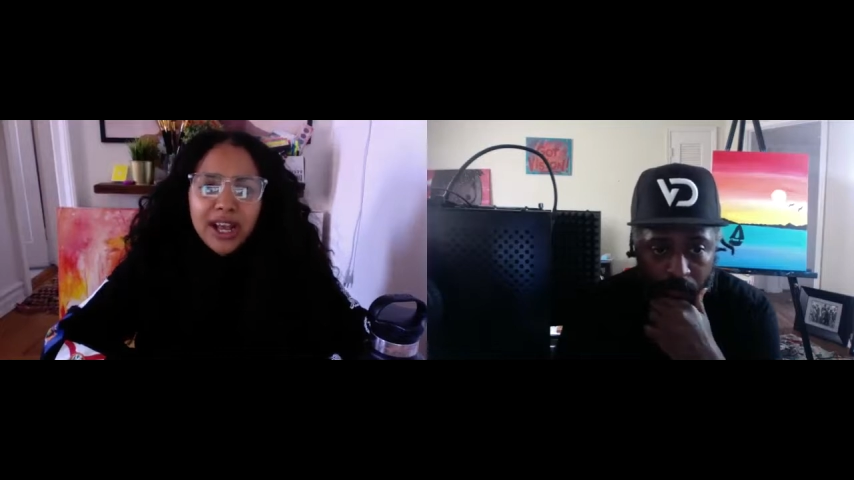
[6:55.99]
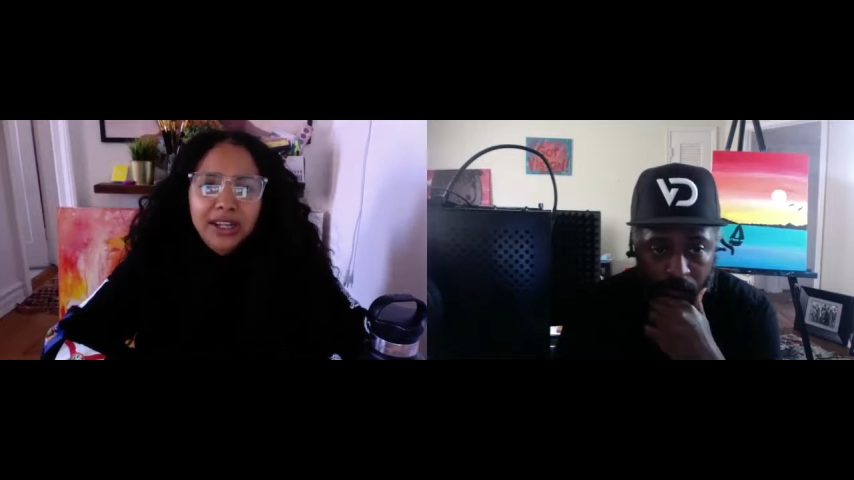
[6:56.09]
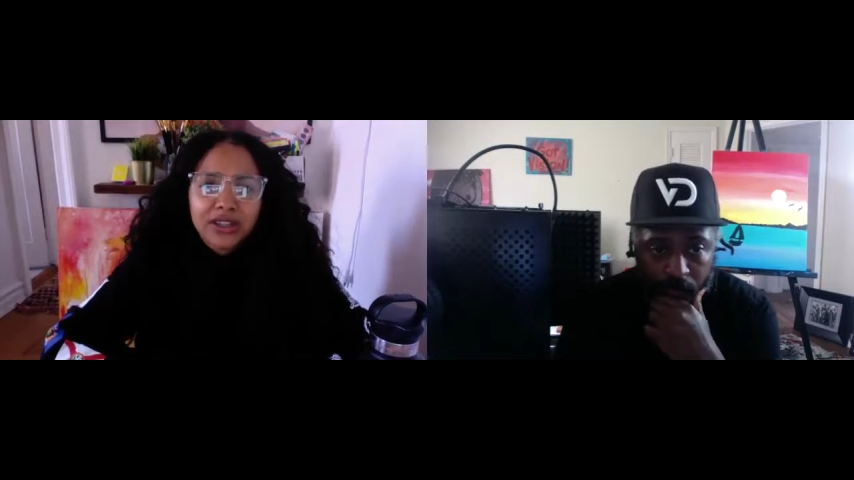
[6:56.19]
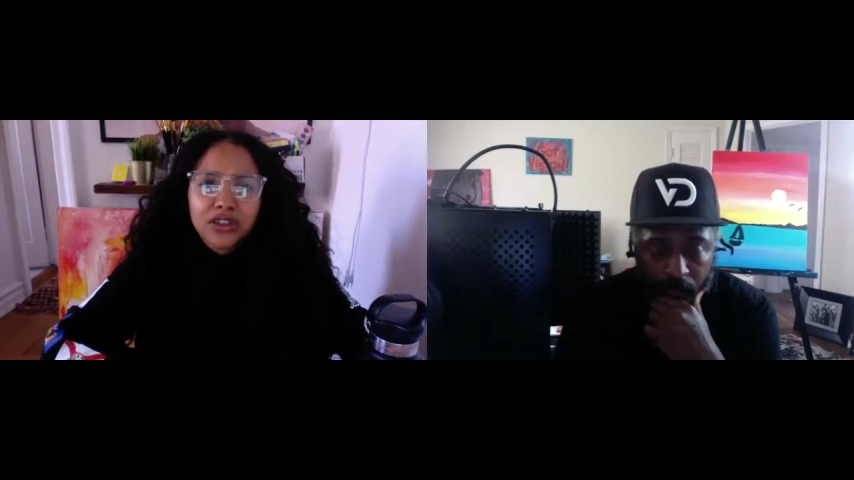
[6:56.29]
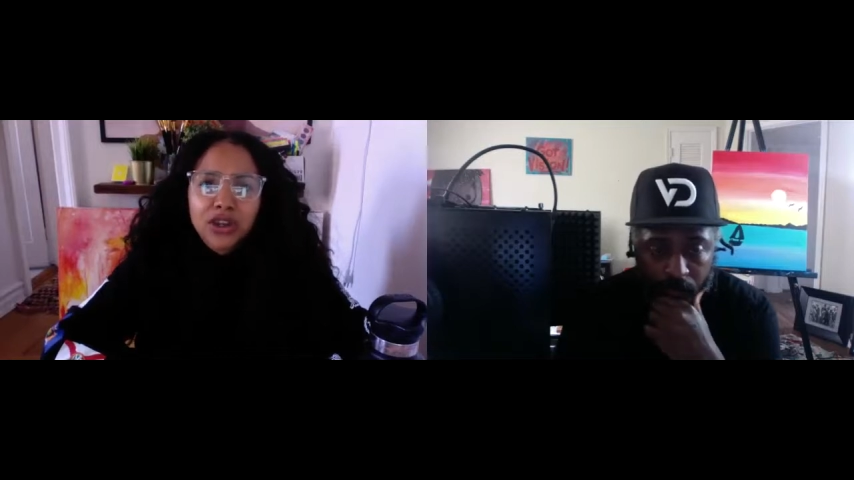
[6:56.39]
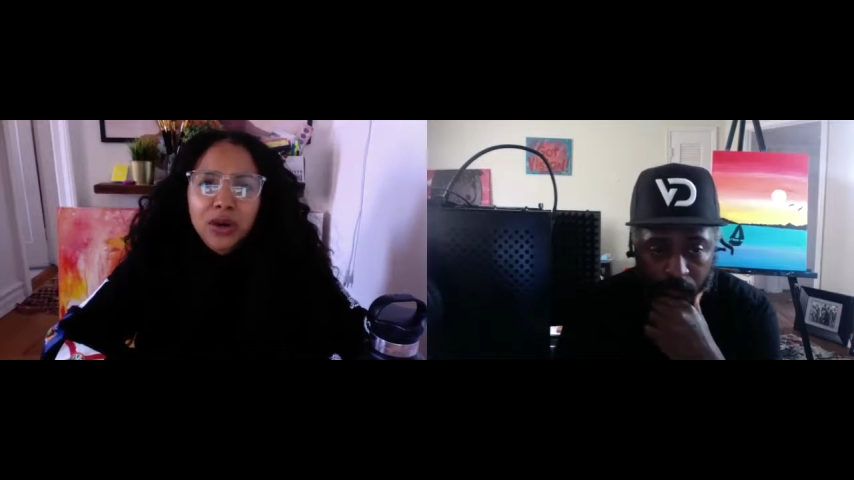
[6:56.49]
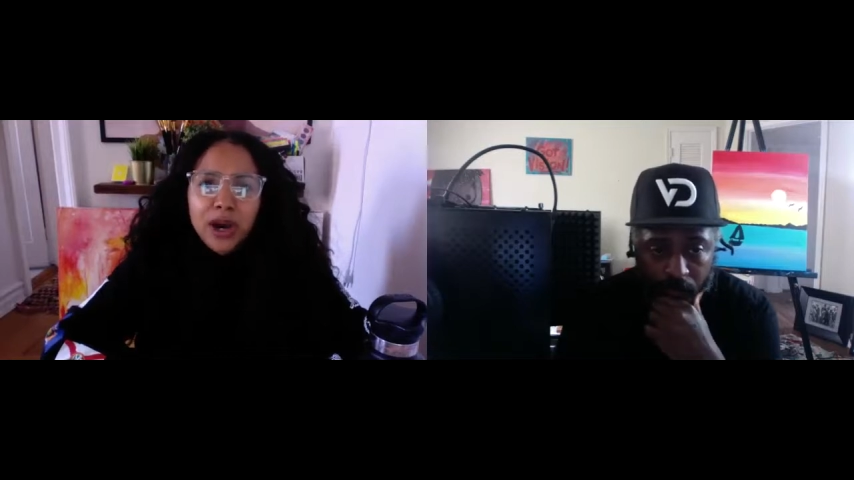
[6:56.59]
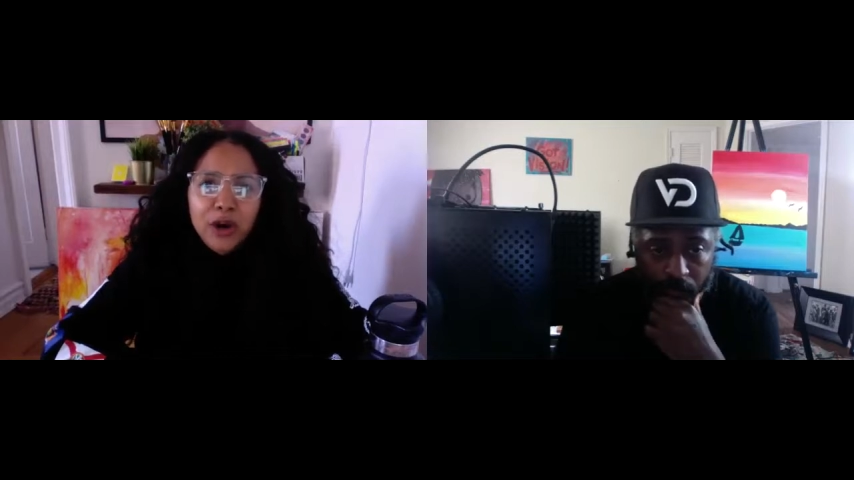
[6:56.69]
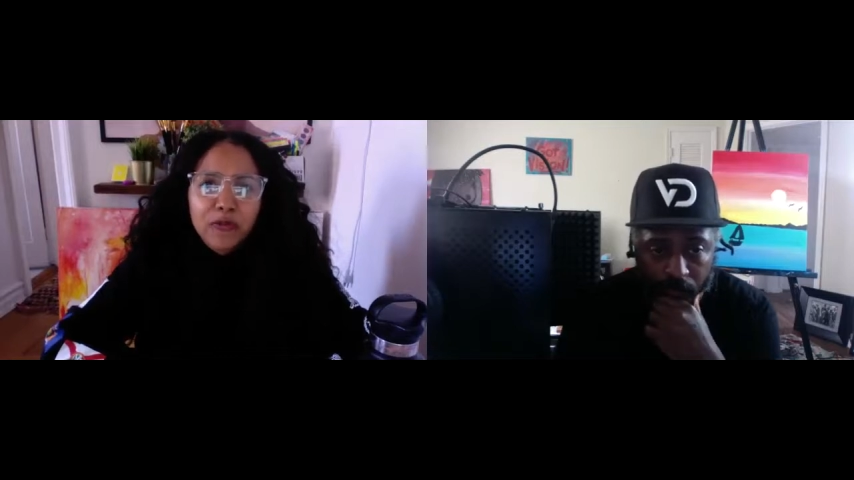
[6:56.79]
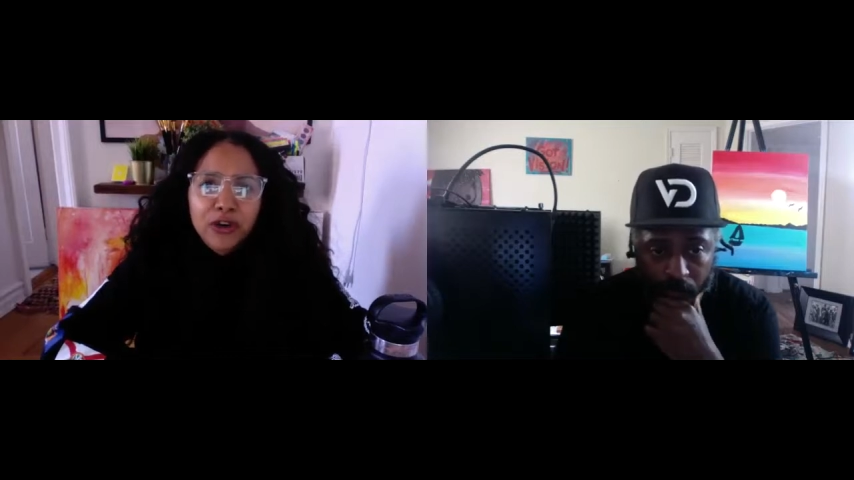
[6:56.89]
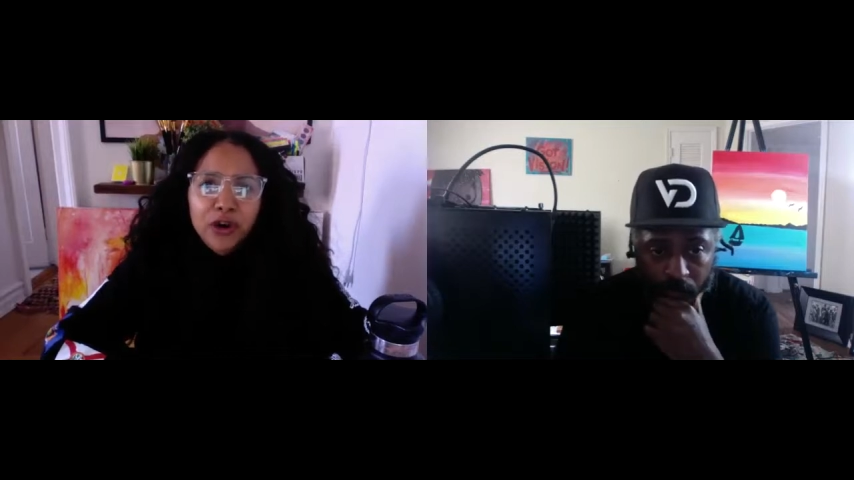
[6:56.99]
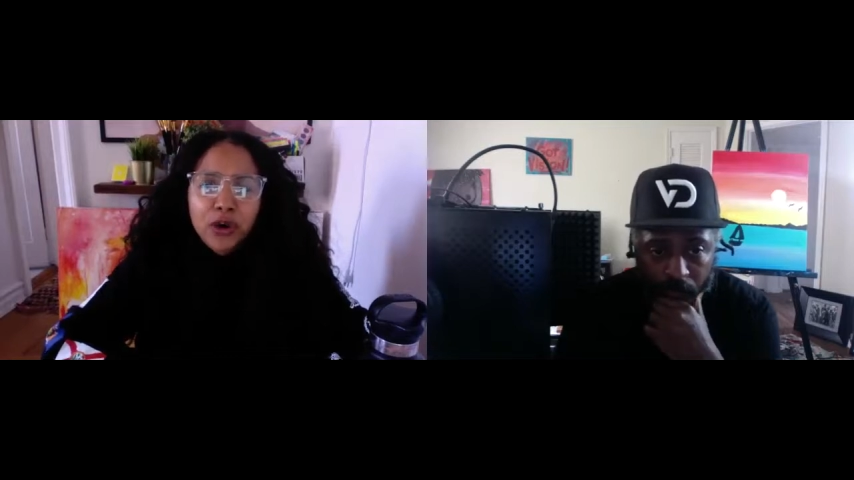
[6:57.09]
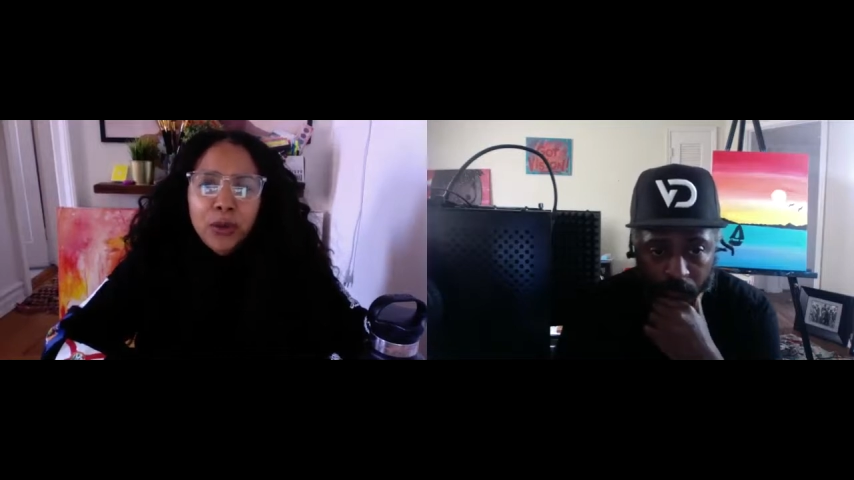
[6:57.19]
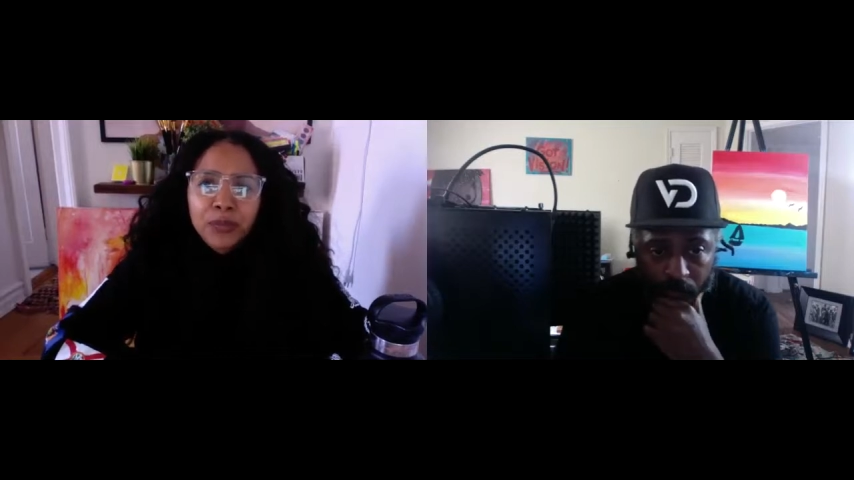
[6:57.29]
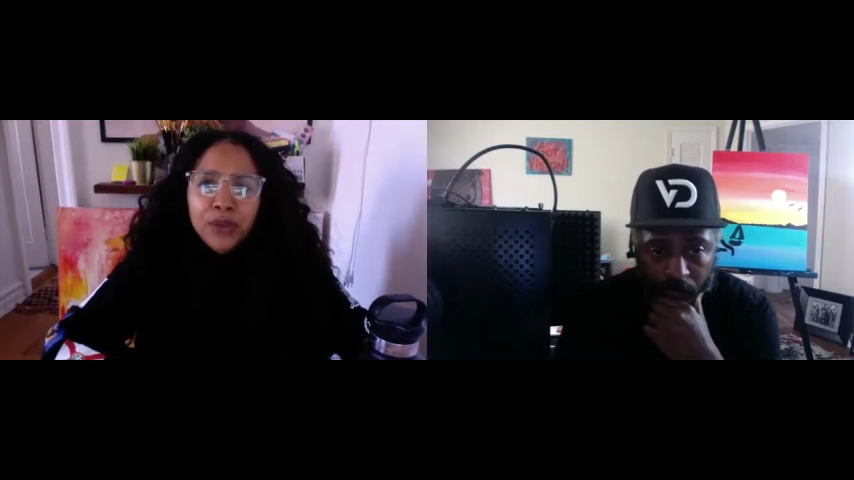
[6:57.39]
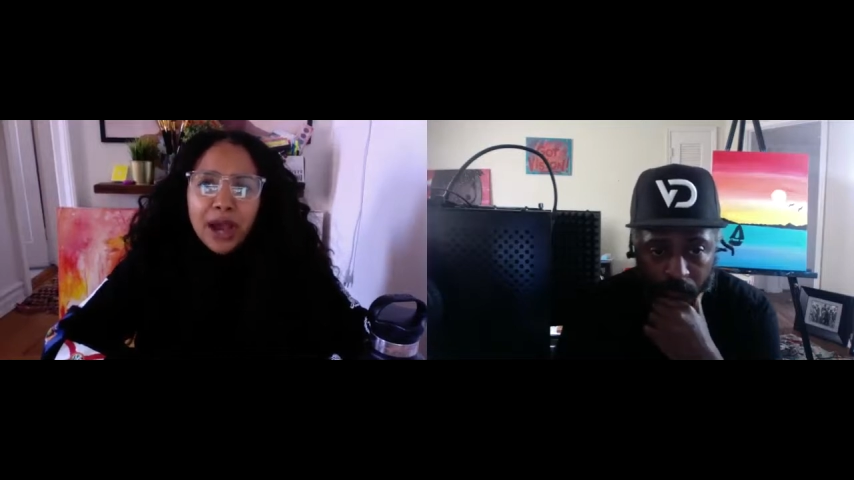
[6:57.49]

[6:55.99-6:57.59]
and so helpful.